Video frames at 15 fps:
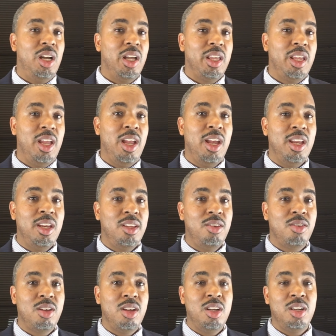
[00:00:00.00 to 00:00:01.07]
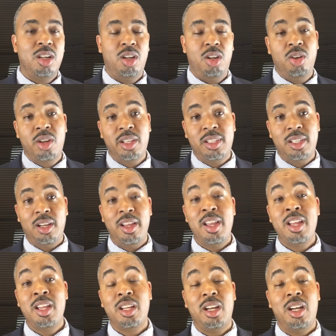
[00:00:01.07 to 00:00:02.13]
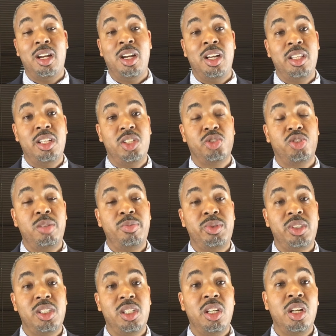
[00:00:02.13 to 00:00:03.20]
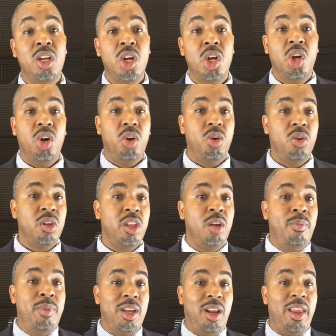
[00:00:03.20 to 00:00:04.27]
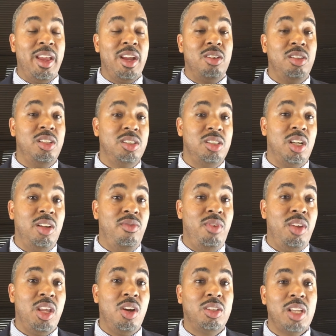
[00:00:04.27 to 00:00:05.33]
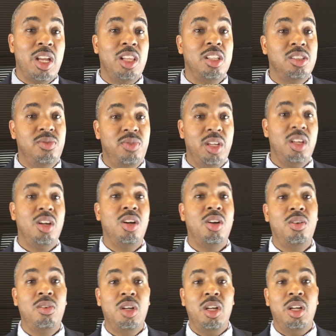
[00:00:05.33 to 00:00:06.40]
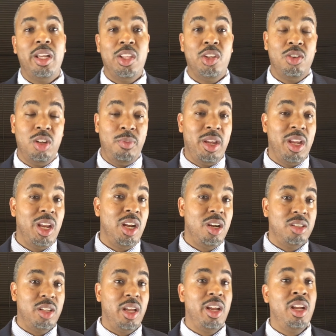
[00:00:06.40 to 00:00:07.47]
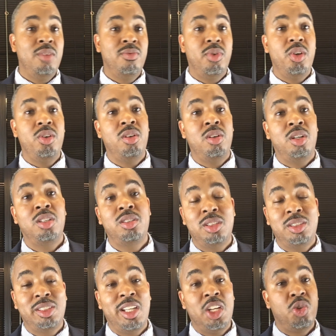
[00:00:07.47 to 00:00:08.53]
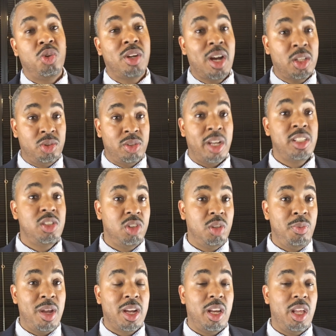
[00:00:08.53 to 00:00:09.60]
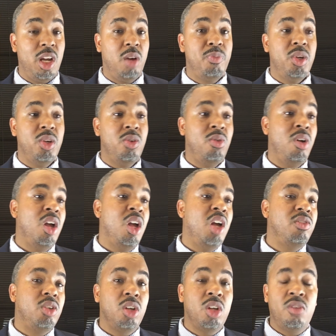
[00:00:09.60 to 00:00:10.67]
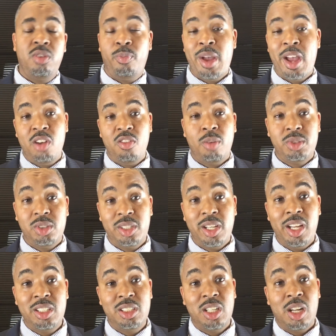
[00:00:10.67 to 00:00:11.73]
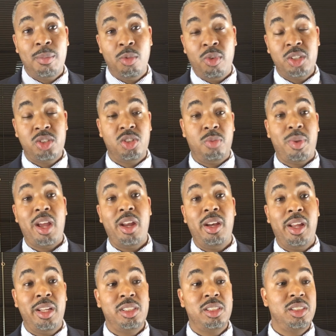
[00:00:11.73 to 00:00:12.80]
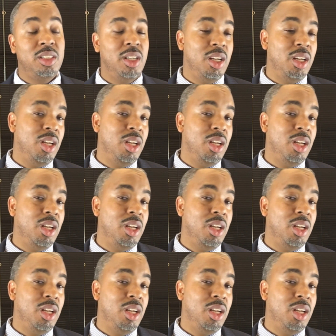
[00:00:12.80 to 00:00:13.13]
Again, you can look at the link in the description, or there'll be a link on this video at the end of this video, either in the beginning or the end, for you to schedule a consultation with me. I can help you. If you're looking for patent representation, I'm a registered patent agent.